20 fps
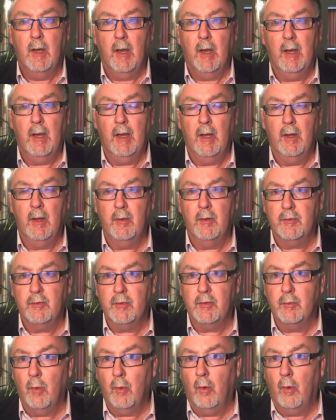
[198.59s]

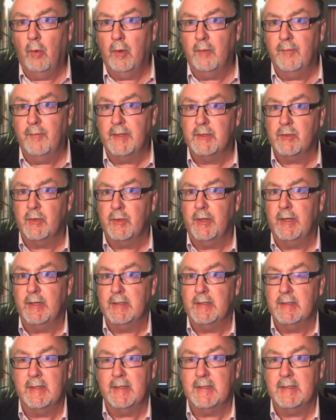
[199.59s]
to all of these treaties,